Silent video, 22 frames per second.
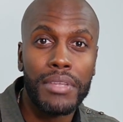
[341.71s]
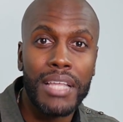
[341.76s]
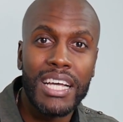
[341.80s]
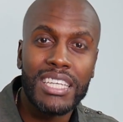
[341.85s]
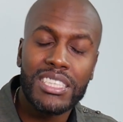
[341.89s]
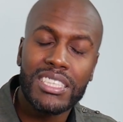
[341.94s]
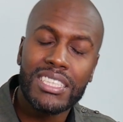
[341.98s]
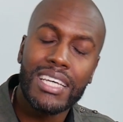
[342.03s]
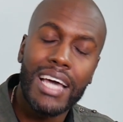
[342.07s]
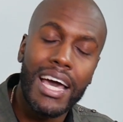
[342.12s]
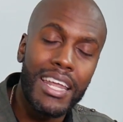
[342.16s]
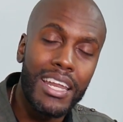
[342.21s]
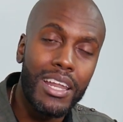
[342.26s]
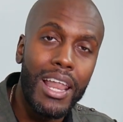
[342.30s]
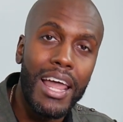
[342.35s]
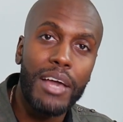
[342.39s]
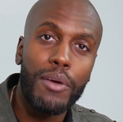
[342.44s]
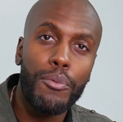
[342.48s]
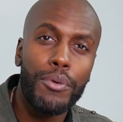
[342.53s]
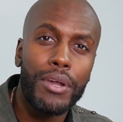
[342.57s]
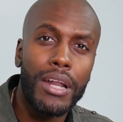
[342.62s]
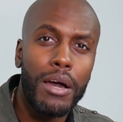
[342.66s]
That's kind of
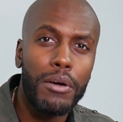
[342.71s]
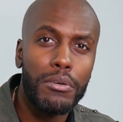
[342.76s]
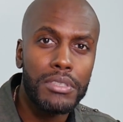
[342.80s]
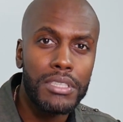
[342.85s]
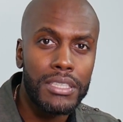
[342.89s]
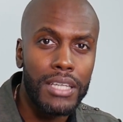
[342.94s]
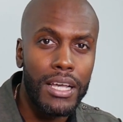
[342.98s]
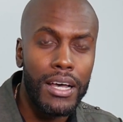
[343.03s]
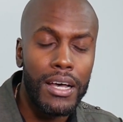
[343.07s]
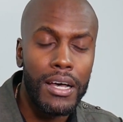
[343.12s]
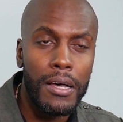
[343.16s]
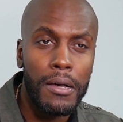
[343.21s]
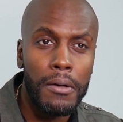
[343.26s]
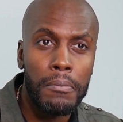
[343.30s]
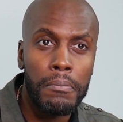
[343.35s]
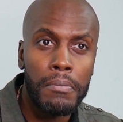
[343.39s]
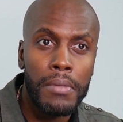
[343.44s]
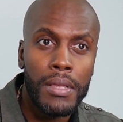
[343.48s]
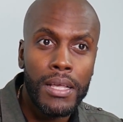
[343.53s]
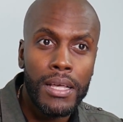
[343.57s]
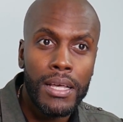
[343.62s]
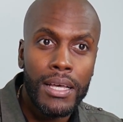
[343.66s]
like what I was, um,
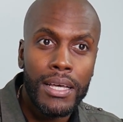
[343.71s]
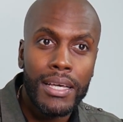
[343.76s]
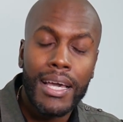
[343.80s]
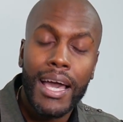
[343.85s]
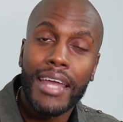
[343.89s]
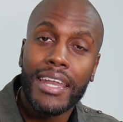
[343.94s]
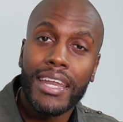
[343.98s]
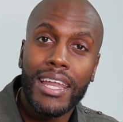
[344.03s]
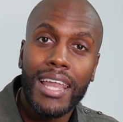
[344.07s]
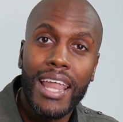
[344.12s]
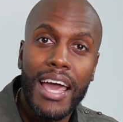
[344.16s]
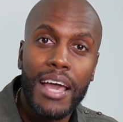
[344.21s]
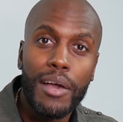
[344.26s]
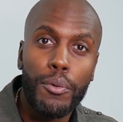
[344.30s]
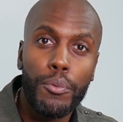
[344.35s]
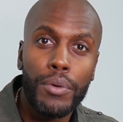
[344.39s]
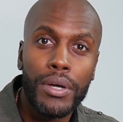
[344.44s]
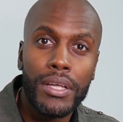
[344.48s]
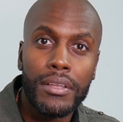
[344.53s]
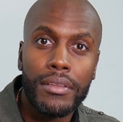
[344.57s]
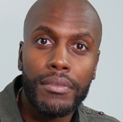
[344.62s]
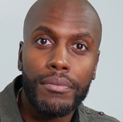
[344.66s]
kind of like
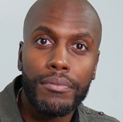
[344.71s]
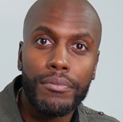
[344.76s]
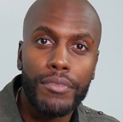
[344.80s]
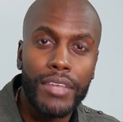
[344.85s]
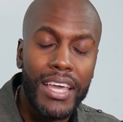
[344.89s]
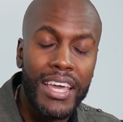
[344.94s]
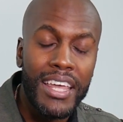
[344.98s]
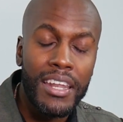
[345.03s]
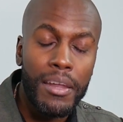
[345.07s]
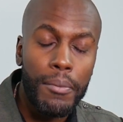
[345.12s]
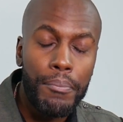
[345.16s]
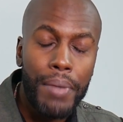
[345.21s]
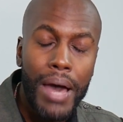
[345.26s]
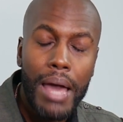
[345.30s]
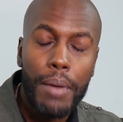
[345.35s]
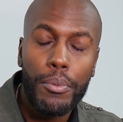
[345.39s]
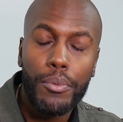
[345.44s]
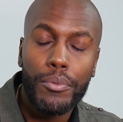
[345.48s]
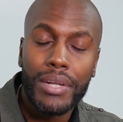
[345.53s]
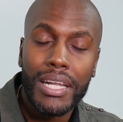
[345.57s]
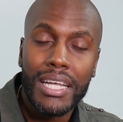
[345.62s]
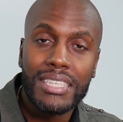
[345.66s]
what in the
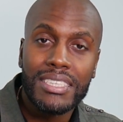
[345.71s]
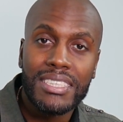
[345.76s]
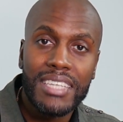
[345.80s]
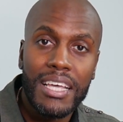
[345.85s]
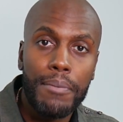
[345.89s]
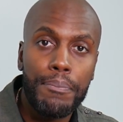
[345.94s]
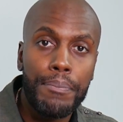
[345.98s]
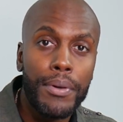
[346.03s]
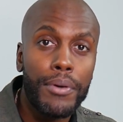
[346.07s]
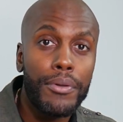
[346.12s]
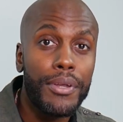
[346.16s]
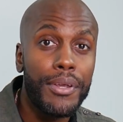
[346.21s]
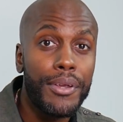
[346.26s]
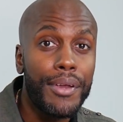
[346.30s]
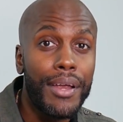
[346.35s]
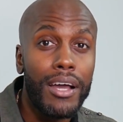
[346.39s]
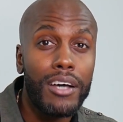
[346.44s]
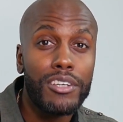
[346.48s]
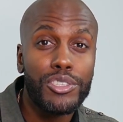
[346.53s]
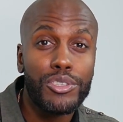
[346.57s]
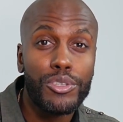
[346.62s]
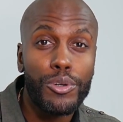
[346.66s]
Bible when they say building your
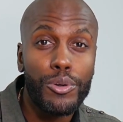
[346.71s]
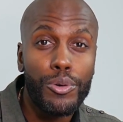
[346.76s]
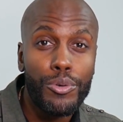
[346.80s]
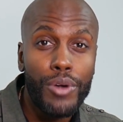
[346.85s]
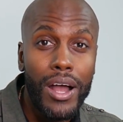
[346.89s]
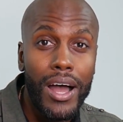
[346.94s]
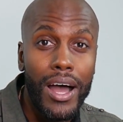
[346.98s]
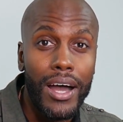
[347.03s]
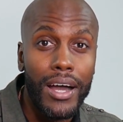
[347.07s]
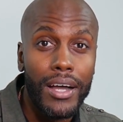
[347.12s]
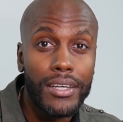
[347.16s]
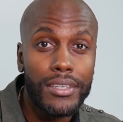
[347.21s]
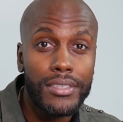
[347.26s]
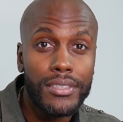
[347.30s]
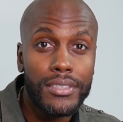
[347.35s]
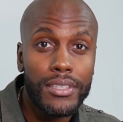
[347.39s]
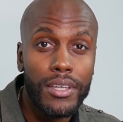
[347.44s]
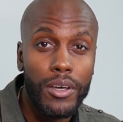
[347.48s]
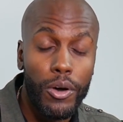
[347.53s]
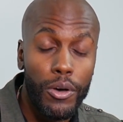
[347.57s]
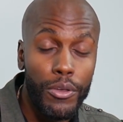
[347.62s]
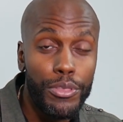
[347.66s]
house on the
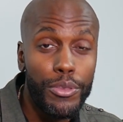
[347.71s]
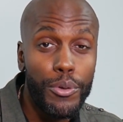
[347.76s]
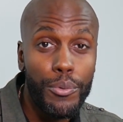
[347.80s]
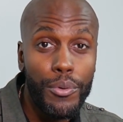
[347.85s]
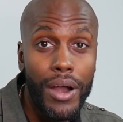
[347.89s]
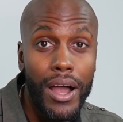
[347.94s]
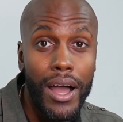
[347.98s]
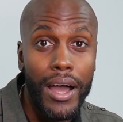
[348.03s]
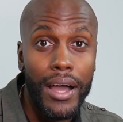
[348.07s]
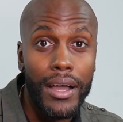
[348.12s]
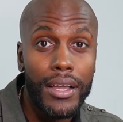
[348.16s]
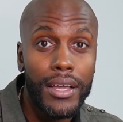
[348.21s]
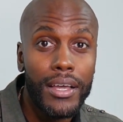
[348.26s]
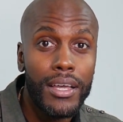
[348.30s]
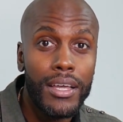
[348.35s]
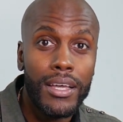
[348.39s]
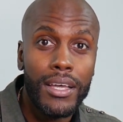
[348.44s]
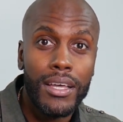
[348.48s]
rocks, on the rock.